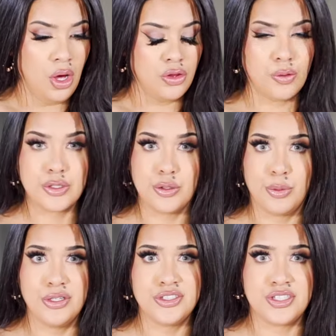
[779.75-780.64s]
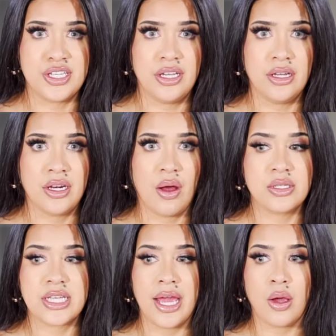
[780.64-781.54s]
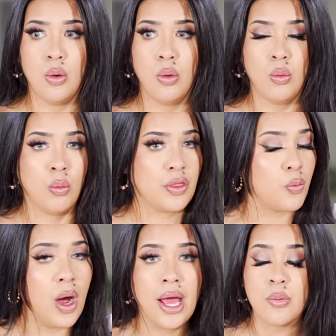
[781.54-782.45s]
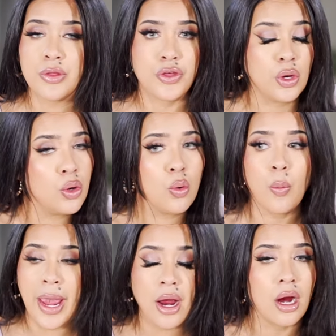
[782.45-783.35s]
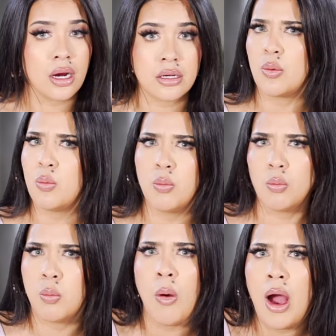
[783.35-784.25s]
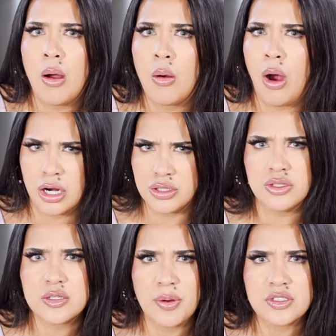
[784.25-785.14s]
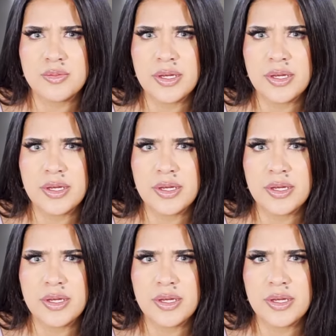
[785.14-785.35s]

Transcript: there was an emergency. And I was like, with what? With who? Where? What? Aren't you supposed to